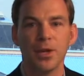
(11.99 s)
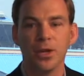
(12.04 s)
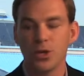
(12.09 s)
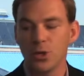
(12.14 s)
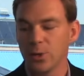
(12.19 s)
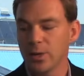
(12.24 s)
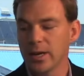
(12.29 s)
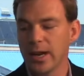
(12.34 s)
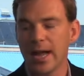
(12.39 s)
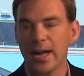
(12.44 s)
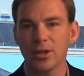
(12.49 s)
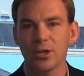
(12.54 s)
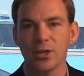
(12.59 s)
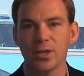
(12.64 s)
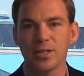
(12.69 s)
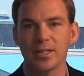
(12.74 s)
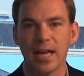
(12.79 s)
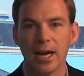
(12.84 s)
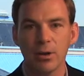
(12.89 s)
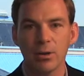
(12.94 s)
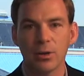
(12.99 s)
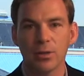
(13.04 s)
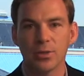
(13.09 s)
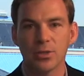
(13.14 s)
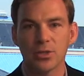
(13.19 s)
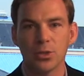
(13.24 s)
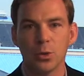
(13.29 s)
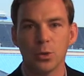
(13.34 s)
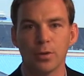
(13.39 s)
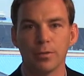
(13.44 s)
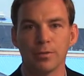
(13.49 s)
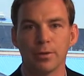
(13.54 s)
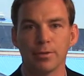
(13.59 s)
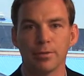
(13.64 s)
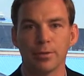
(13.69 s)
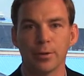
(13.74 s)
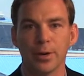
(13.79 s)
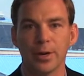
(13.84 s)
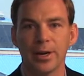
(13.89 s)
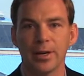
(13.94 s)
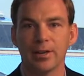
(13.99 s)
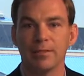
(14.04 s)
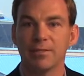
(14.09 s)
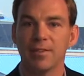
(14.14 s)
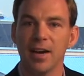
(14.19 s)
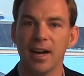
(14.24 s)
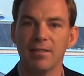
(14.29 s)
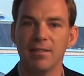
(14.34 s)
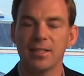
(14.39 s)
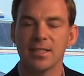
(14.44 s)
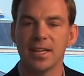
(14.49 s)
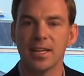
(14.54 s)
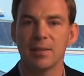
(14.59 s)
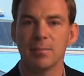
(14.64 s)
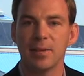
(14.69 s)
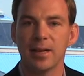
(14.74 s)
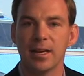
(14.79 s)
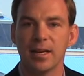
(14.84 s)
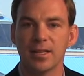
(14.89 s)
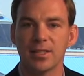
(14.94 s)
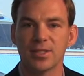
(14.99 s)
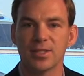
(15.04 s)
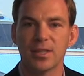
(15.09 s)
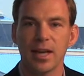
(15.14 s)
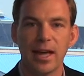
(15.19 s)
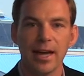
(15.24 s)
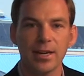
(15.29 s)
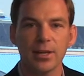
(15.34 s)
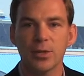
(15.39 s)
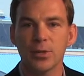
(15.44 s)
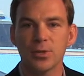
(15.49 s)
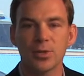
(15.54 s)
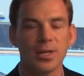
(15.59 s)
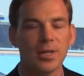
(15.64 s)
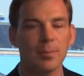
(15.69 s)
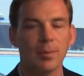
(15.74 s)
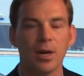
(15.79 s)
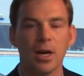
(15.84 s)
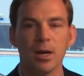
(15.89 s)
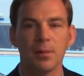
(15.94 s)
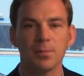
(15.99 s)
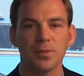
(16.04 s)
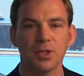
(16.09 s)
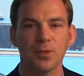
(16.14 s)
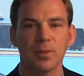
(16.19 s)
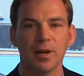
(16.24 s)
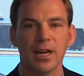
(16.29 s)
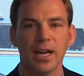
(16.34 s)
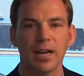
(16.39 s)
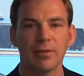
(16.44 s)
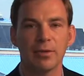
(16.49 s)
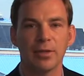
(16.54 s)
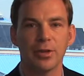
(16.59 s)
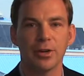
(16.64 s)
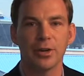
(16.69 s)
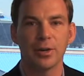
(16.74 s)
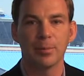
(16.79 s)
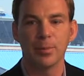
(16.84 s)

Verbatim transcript: You can actually download this tool for free in 5 to 10 minutes, diagnose any problems you might have with your